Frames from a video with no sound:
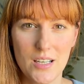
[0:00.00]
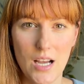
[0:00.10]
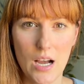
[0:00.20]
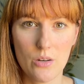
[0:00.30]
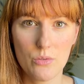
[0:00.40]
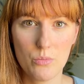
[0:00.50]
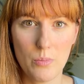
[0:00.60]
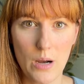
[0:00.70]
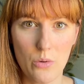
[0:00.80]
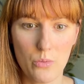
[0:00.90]
how
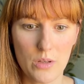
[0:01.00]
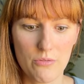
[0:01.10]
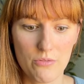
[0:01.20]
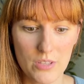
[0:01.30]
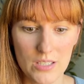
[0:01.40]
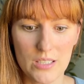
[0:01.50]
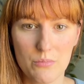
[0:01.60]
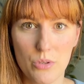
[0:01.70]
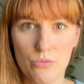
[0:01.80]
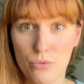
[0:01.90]
about we feel it
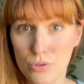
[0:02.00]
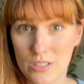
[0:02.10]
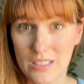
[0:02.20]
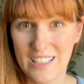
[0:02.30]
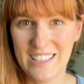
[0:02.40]
more fully,